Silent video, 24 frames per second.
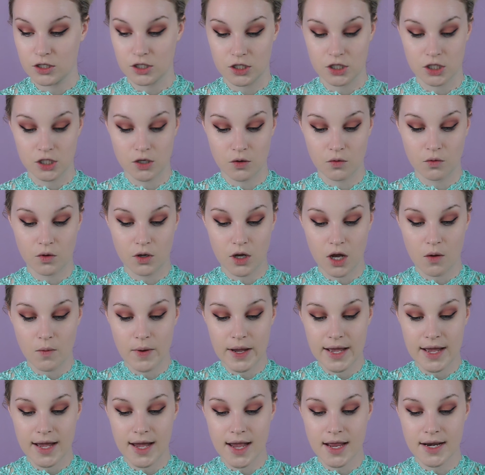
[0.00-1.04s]
So go
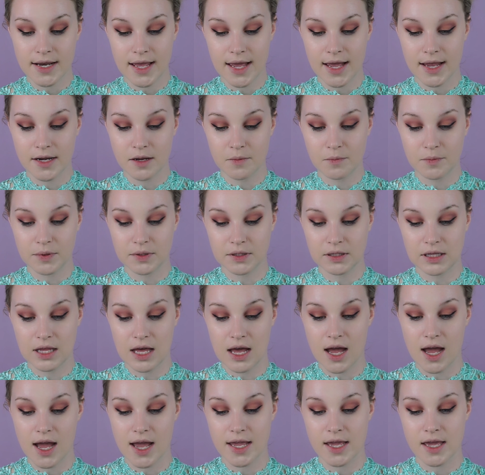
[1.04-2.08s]
ahead and
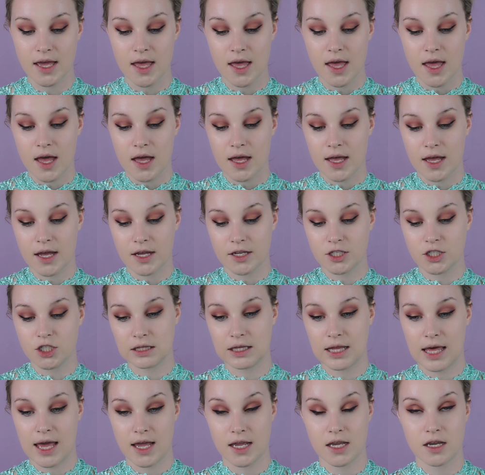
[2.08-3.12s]
apply a
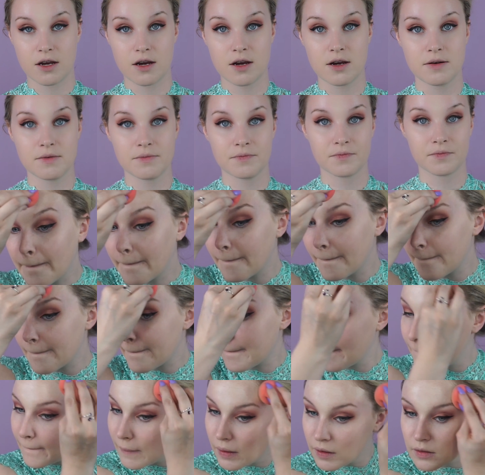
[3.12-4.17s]
layer
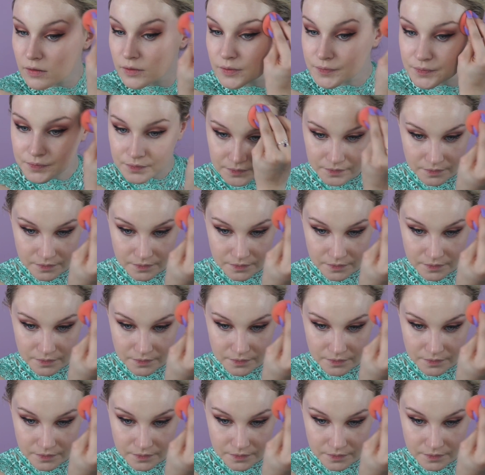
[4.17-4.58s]
and then let